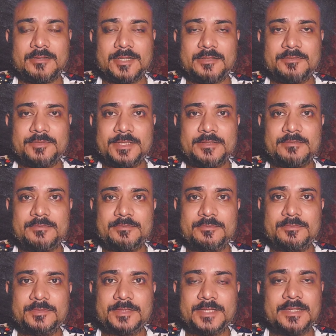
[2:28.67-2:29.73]
And we
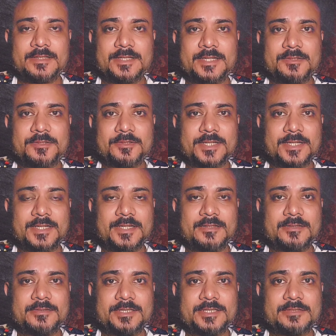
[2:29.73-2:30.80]
think that okay,
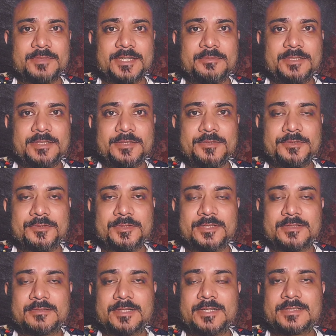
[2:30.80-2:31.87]
this may be due to
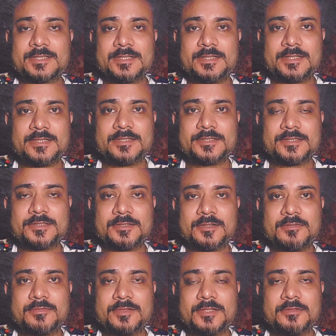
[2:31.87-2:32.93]
the stress and tension
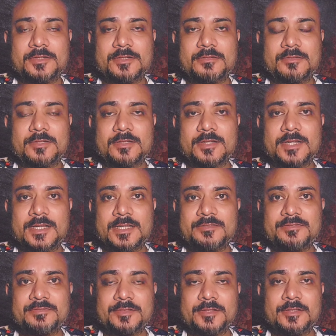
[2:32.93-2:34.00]
of regular work
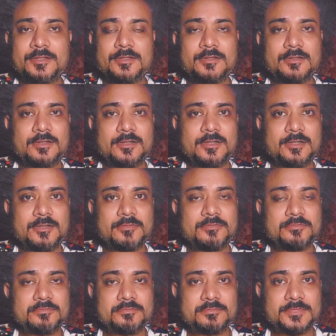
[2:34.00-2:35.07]
life,
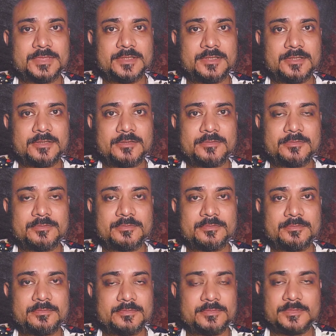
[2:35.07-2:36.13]

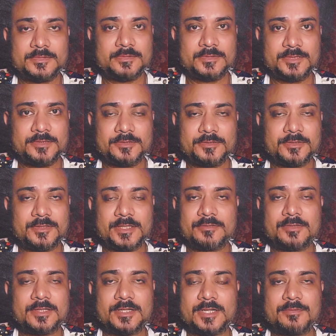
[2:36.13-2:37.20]
due to the
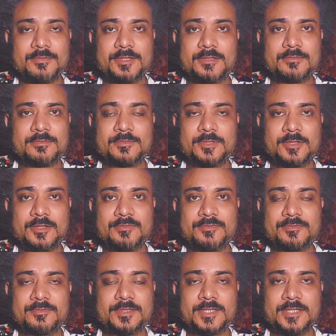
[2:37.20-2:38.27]
regular humdrum of
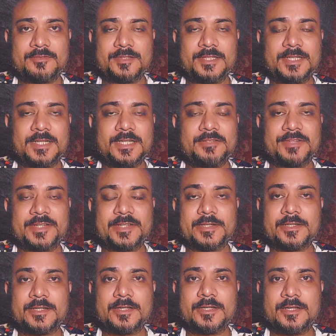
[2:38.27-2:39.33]
everyday
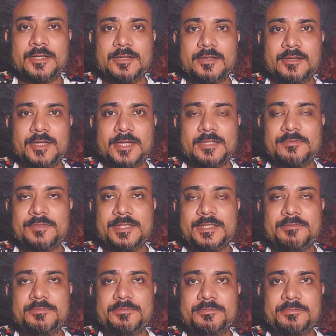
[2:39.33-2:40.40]
living, and
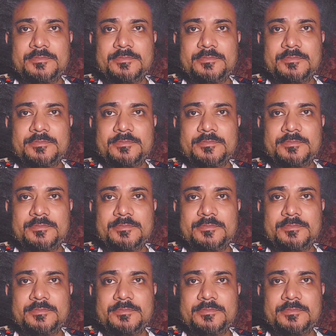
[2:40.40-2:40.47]
we